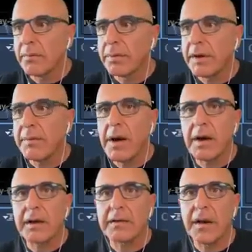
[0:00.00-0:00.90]

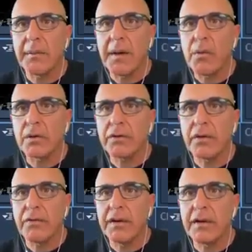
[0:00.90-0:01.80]
Pre-market time, I watched
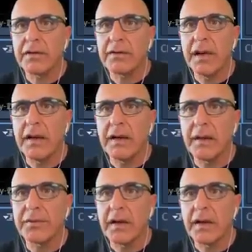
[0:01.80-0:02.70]
Nvidia's daily.
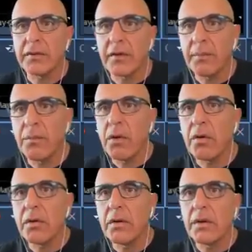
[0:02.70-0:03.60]
I'm selling some
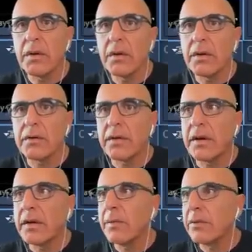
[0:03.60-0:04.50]
more.
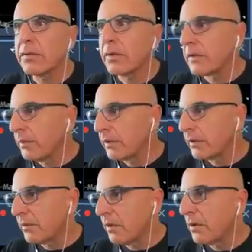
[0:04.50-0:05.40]
Sold a bit
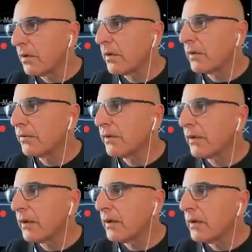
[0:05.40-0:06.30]
more
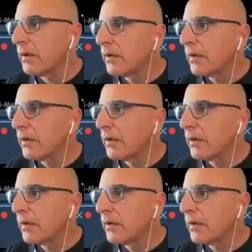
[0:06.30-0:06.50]
Nvidia here.